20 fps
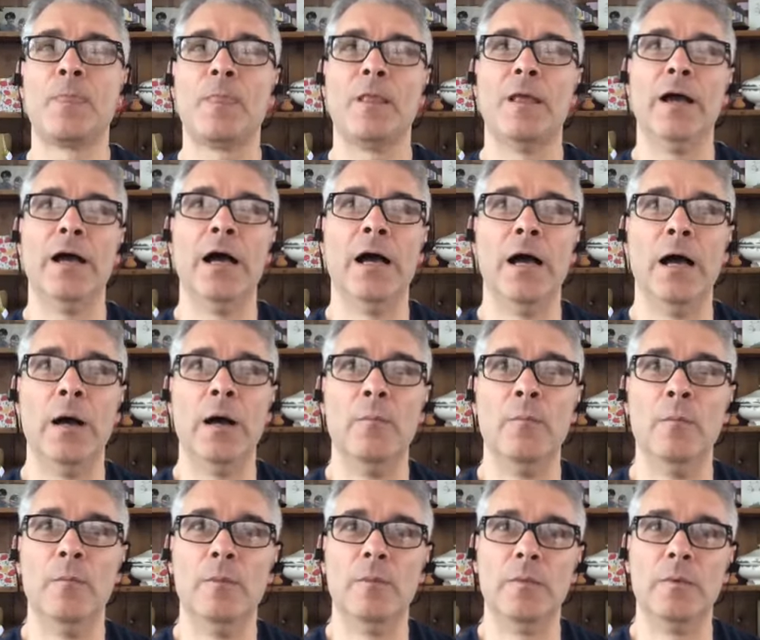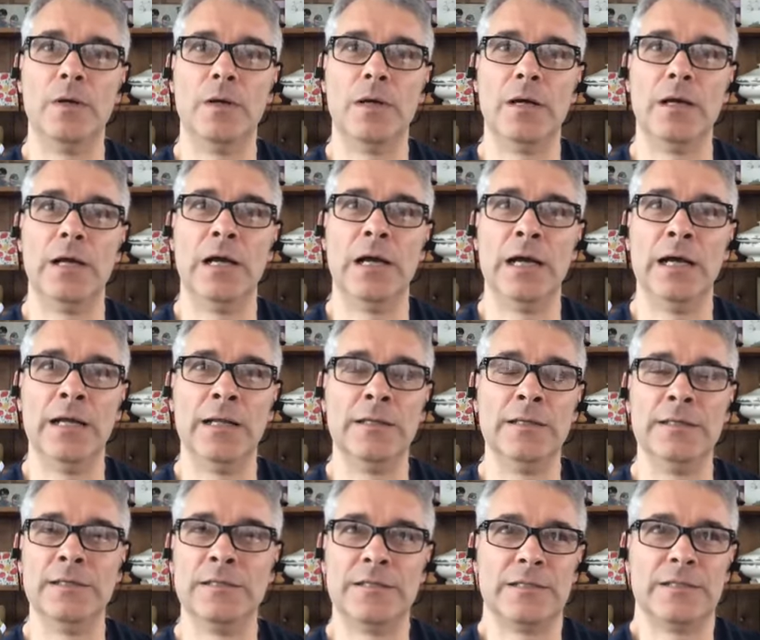Um,
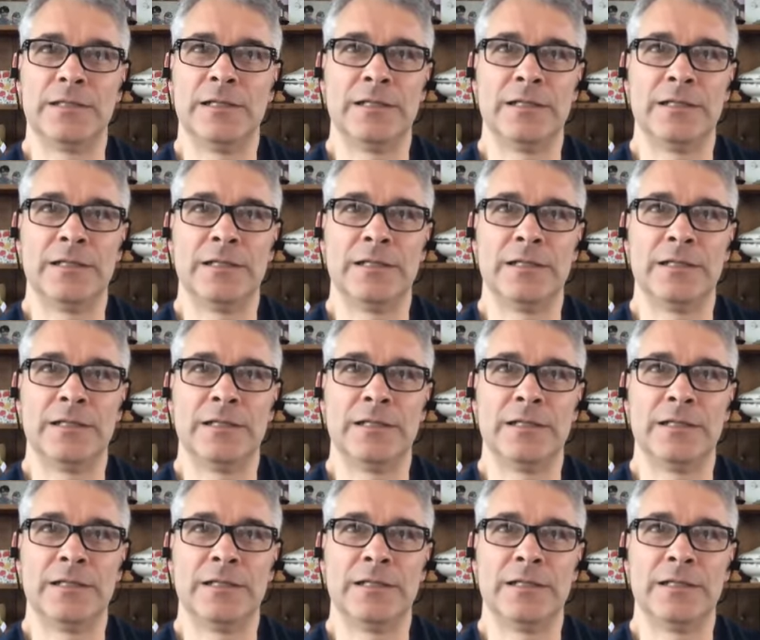and